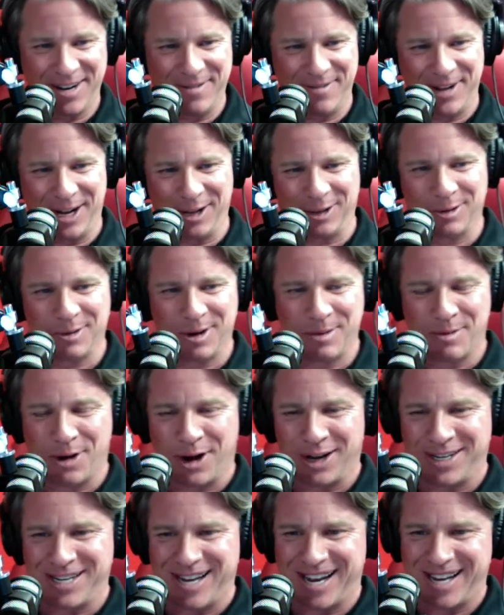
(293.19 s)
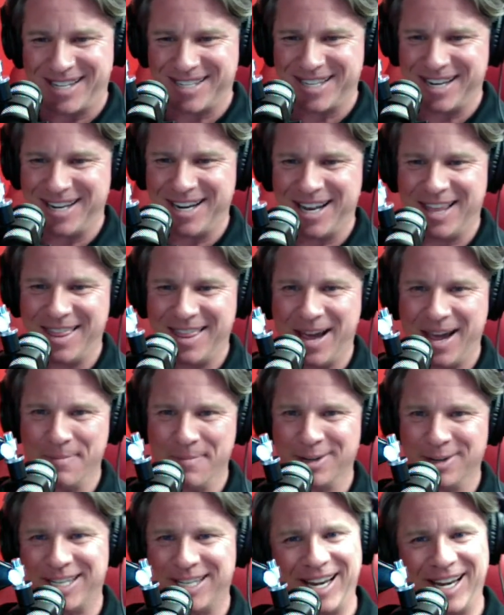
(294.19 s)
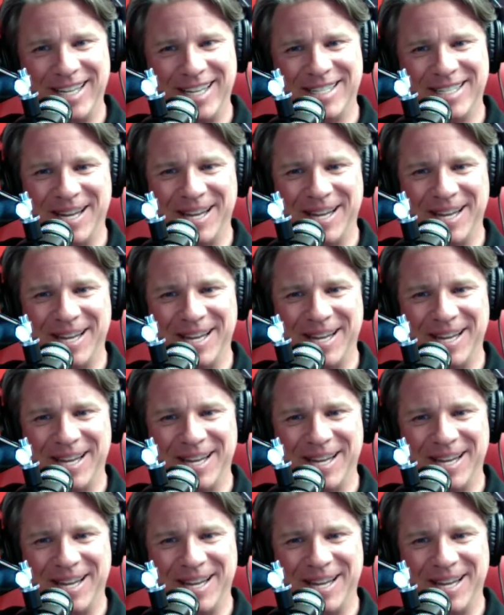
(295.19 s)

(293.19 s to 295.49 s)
Valtteri Bottas and that Mercedes